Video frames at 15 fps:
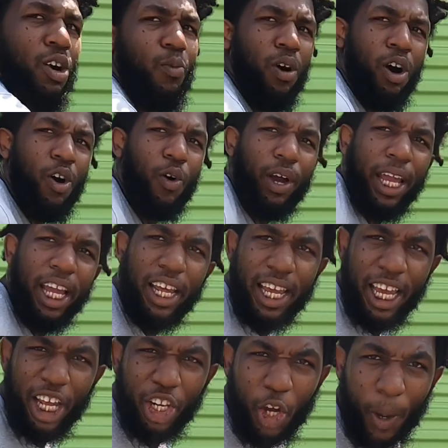Whoa, he,
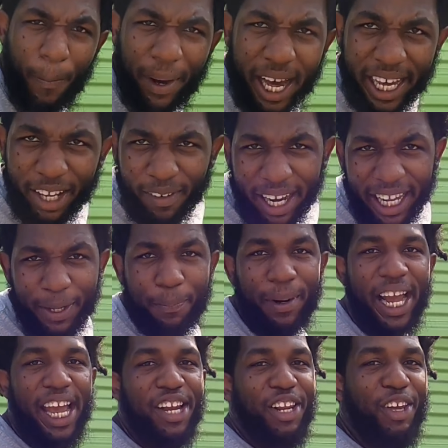he a little body right, he
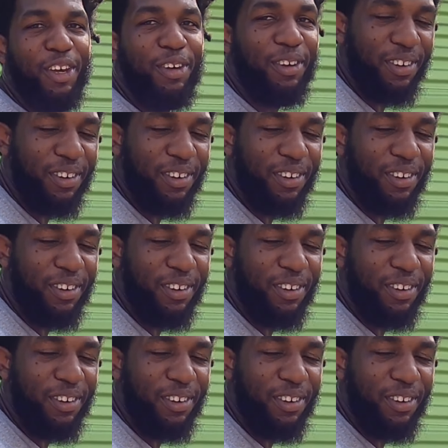brand new.